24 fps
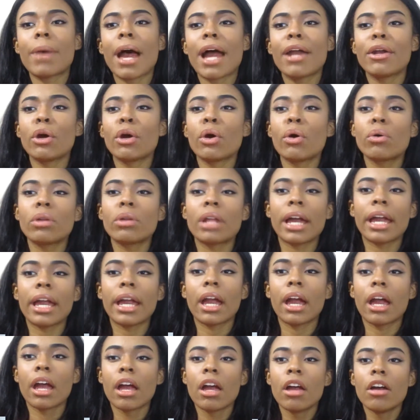I know,
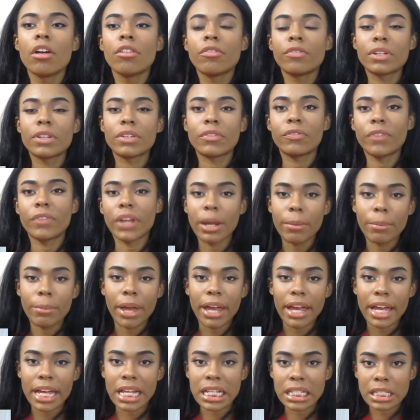like, for fitted
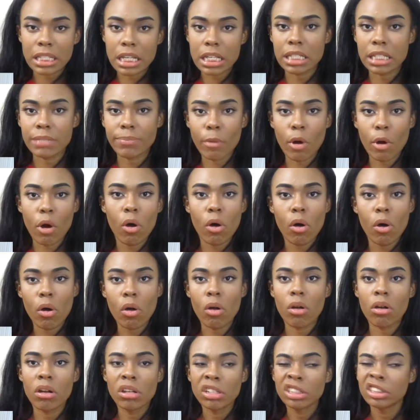pants, a
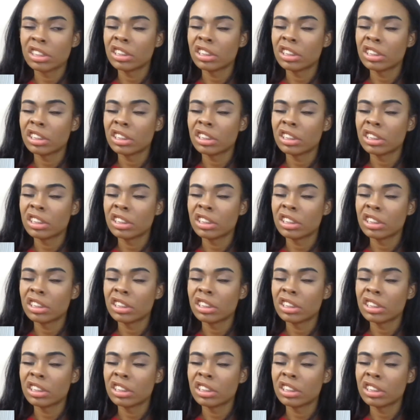small,